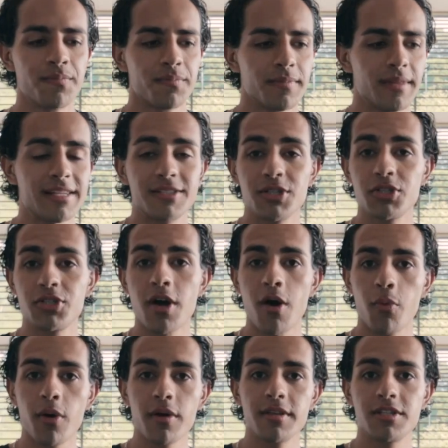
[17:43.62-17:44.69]
that's just not
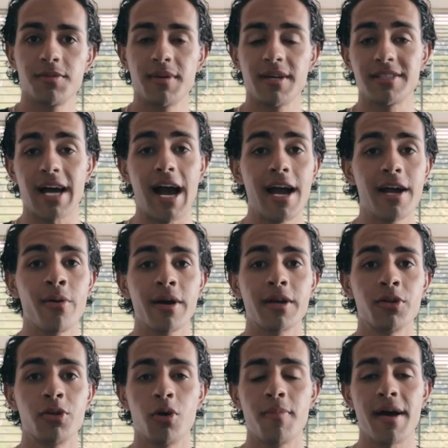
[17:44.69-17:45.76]
worth it to me, because I know I can
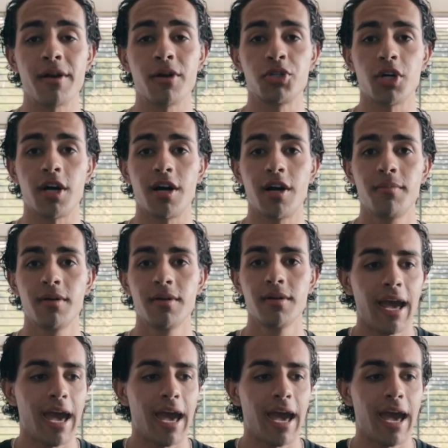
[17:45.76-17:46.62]
do a better job.